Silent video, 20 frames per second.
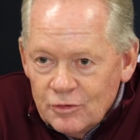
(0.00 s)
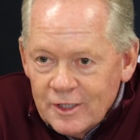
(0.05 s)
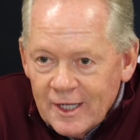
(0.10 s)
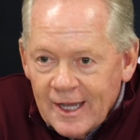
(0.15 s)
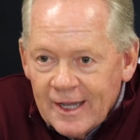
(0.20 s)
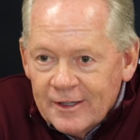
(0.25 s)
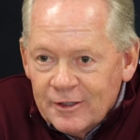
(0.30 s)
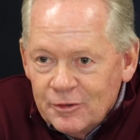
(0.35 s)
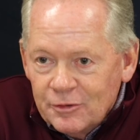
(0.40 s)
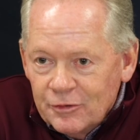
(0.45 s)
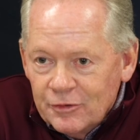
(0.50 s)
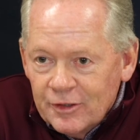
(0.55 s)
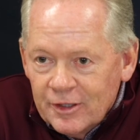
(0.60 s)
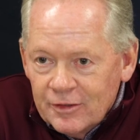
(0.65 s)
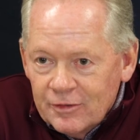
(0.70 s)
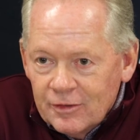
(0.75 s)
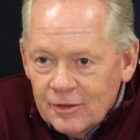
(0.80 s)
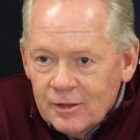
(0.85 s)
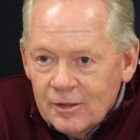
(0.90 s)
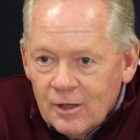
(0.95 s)
tackles
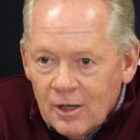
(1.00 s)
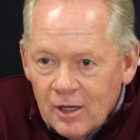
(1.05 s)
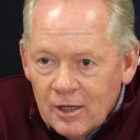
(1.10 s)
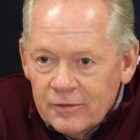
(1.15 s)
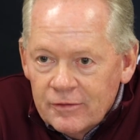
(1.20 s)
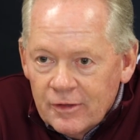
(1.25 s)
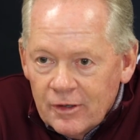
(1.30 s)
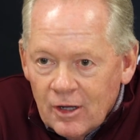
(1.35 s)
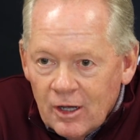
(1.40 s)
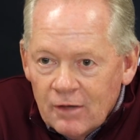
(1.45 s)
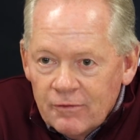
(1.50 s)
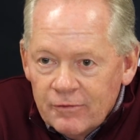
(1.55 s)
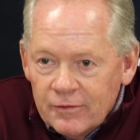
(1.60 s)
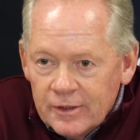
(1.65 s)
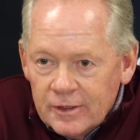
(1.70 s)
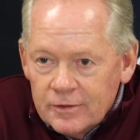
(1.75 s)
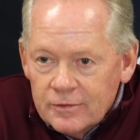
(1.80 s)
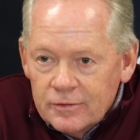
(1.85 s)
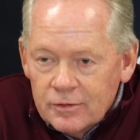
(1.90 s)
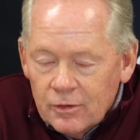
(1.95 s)
as an offense.